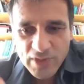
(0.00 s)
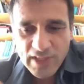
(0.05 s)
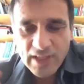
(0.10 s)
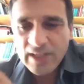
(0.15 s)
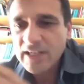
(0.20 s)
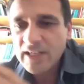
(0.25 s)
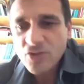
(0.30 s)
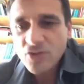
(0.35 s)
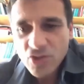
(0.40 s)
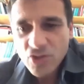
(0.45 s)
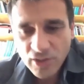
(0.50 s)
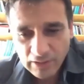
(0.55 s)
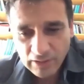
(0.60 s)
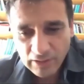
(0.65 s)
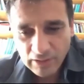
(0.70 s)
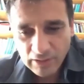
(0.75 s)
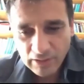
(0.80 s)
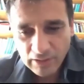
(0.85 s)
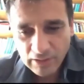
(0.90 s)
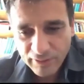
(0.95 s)
in
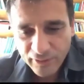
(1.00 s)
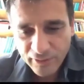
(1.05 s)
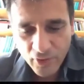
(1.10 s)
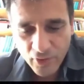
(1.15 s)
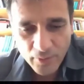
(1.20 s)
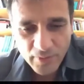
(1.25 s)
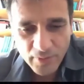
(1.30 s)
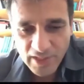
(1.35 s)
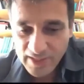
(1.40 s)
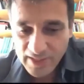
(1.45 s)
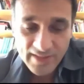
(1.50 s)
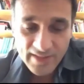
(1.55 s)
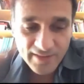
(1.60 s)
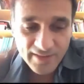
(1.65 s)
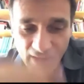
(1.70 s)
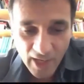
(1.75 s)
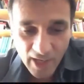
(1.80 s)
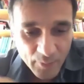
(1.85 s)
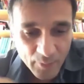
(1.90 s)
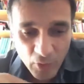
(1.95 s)
general from his time
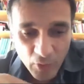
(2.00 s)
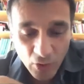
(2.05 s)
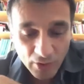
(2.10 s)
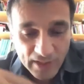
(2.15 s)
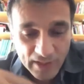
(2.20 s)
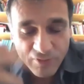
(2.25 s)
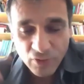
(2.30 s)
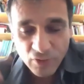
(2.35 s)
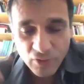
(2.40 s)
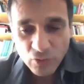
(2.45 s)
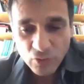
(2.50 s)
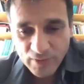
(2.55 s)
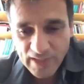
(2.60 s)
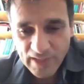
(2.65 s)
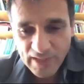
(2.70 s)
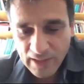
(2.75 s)
or even today.